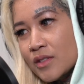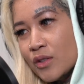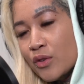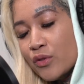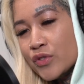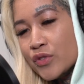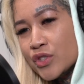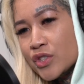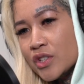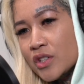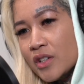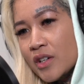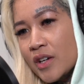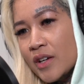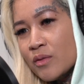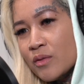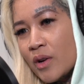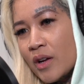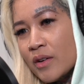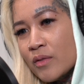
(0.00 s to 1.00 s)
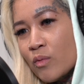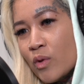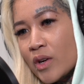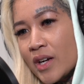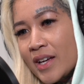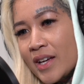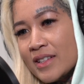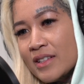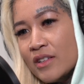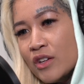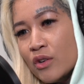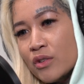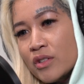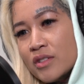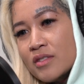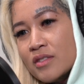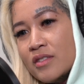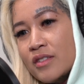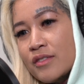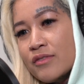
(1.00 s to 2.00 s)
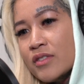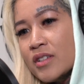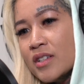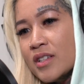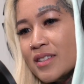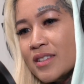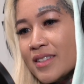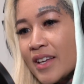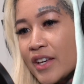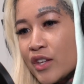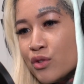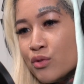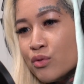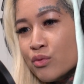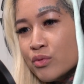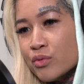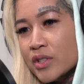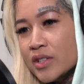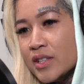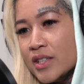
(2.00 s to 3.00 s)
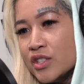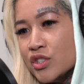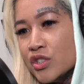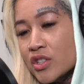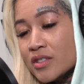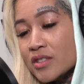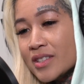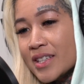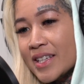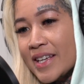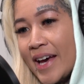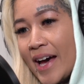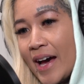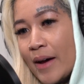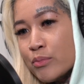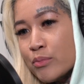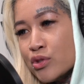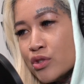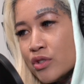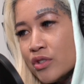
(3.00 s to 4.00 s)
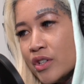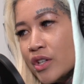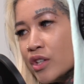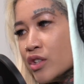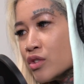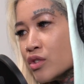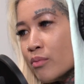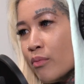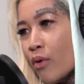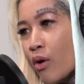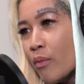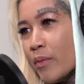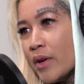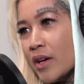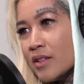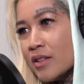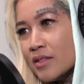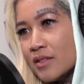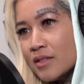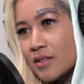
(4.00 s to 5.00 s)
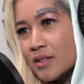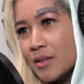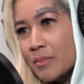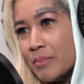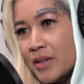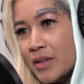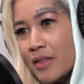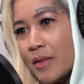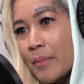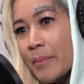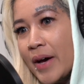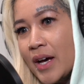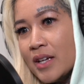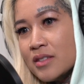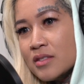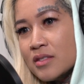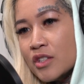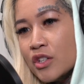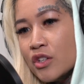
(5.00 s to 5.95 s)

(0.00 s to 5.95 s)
Oh, for sure. And what I notice different is like you really just capture each moment to be the best.